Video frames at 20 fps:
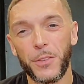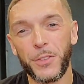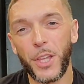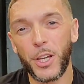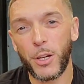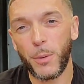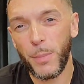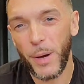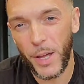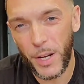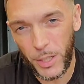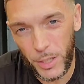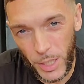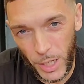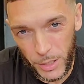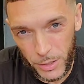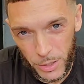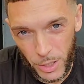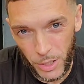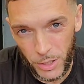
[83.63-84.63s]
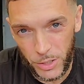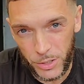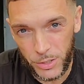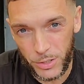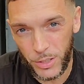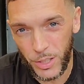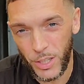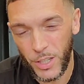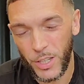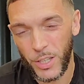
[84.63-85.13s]
Think about it like this.
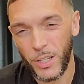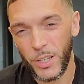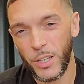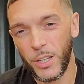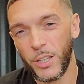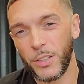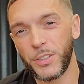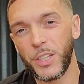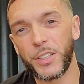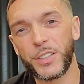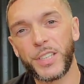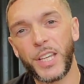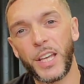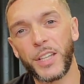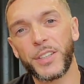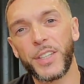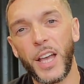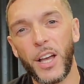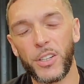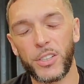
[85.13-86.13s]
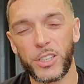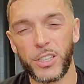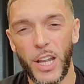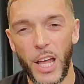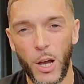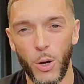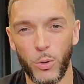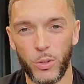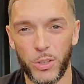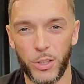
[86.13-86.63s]
The 10,000
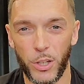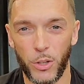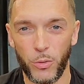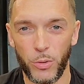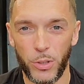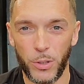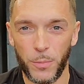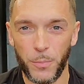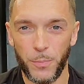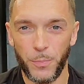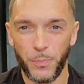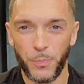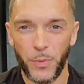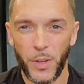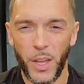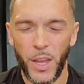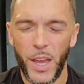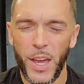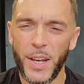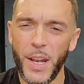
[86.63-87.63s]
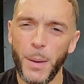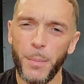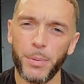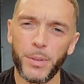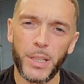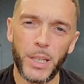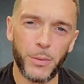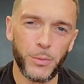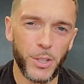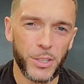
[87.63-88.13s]
hour theory. And I
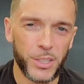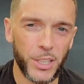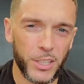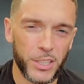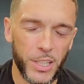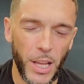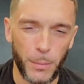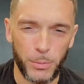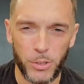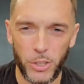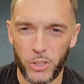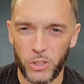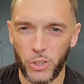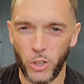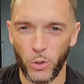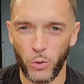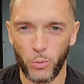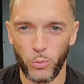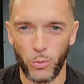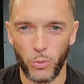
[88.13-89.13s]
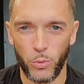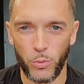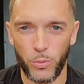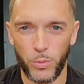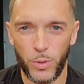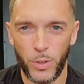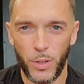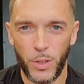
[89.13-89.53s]
believe there's exceptions to the rule.